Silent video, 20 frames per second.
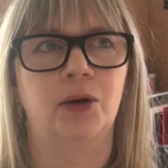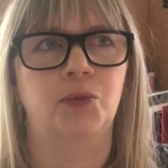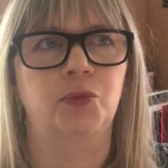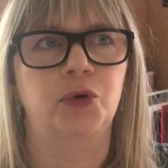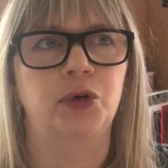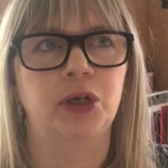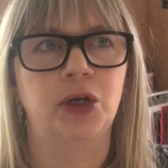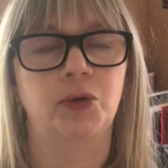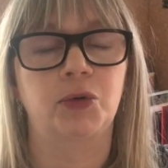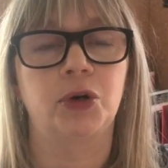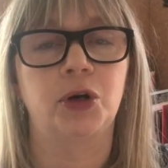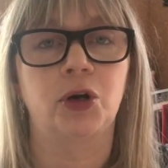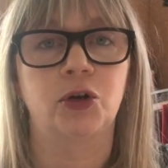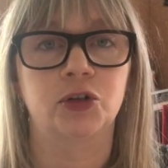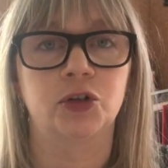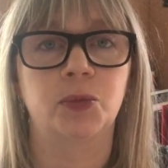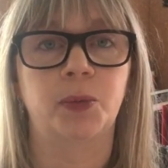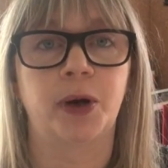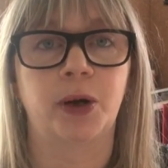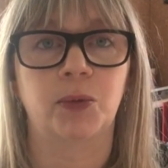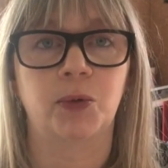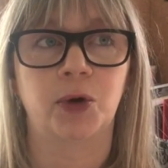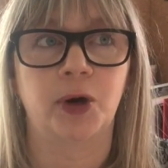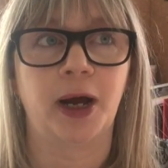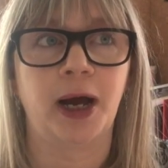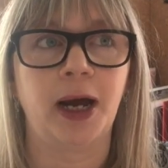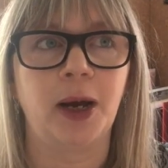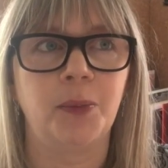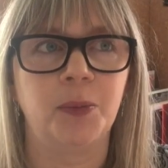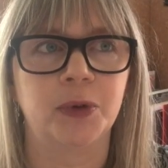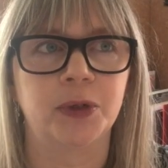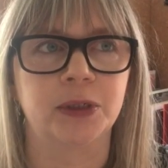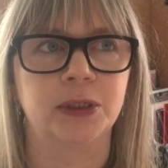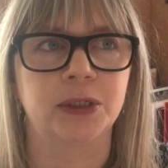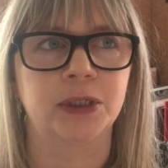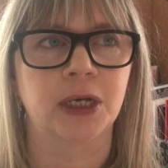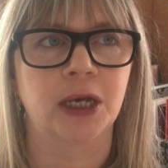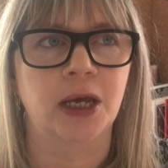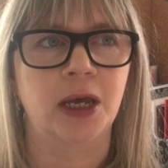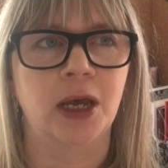we know a lot about what
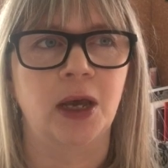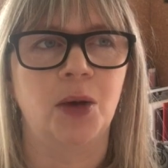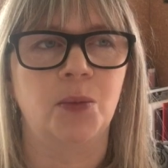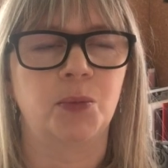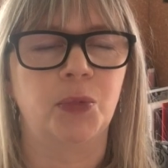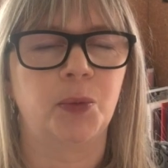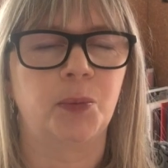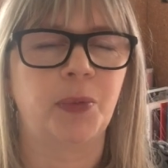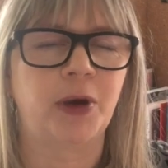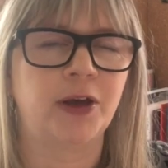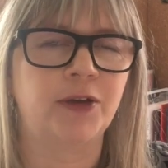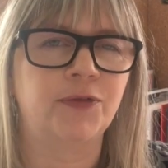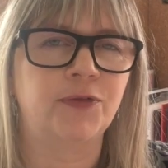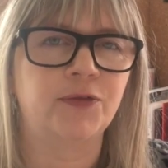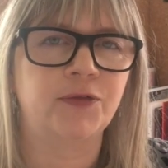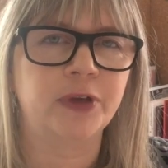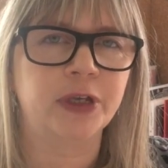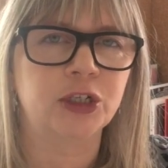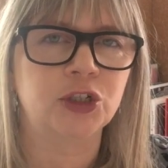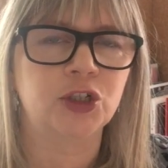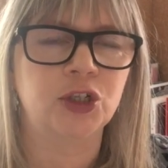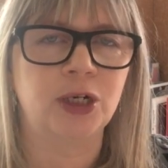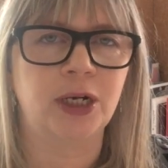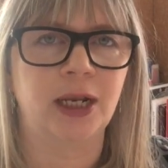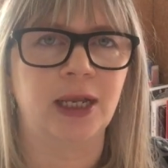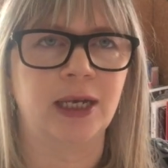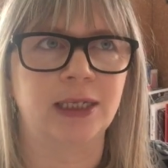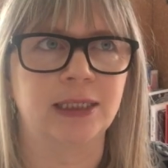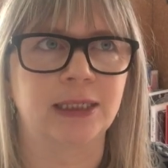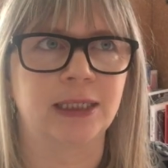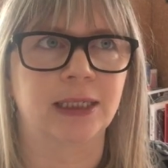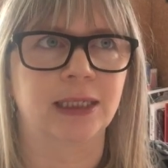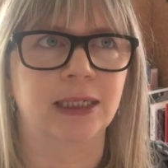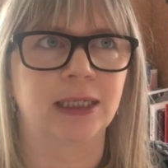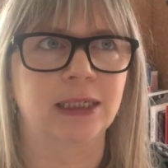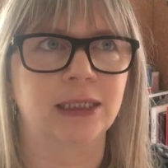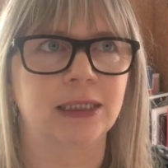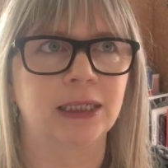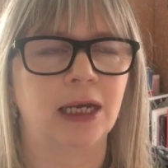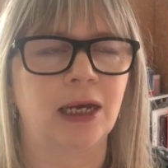happened. But by fictionalising
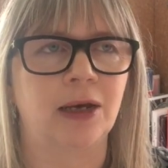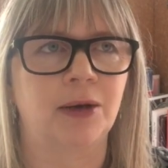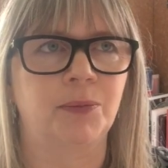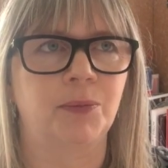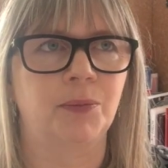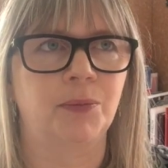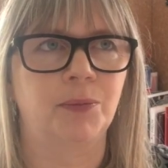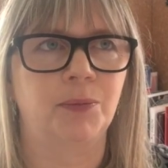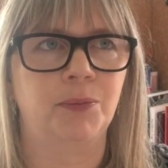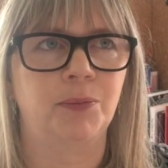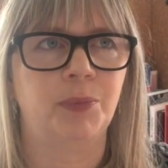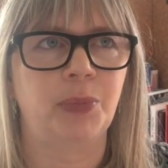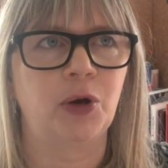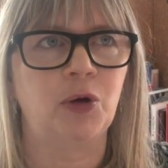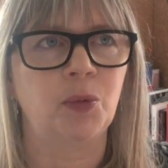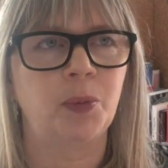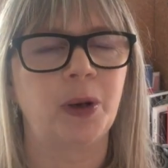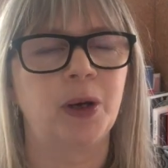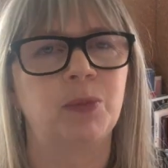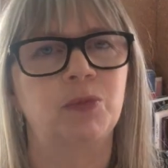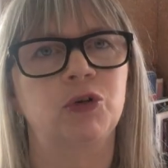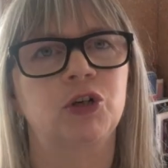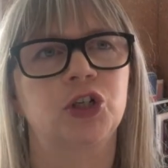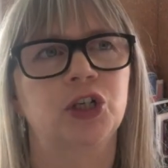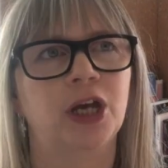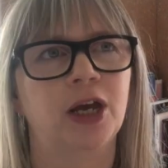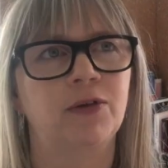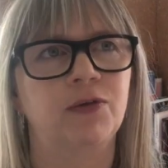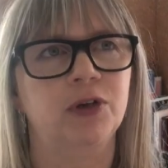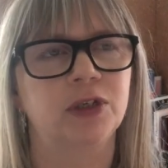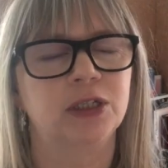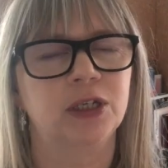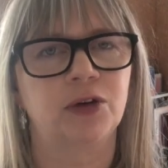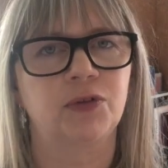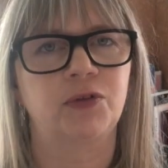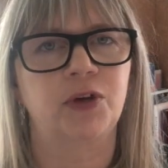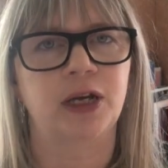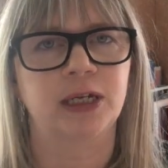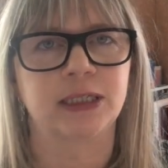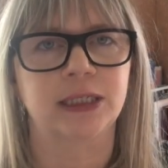it, Beryl Bainbridge gave
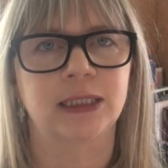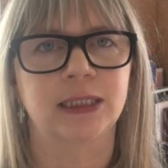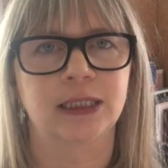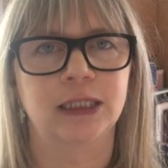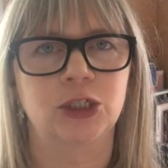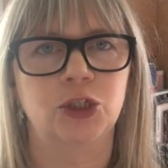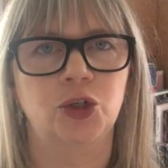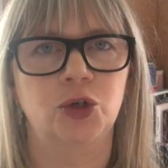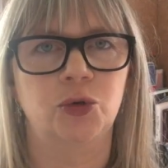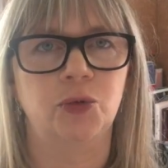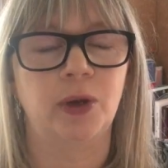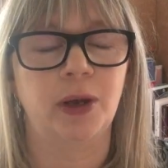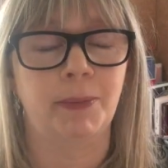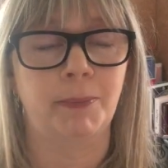herself licence to